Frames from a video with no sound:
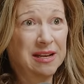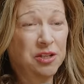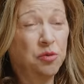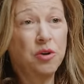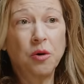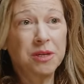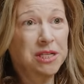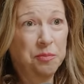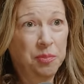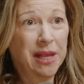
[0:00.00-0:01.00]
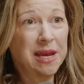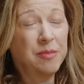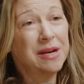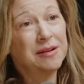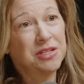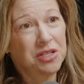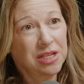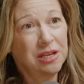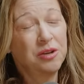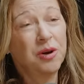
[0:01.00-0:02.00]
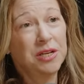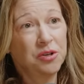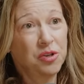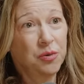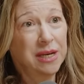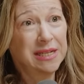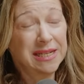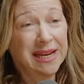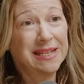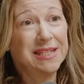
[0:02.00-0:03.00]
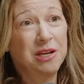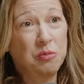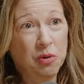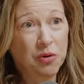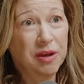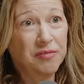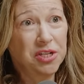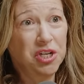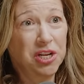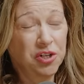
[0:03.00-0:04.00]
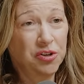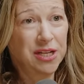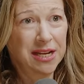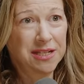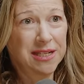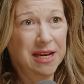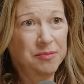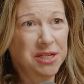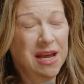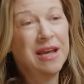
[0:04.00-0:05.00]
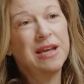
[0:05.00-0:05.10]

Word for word: So no one's to blame here. It's just that you guys are doing a dance and you both have to change your dance steps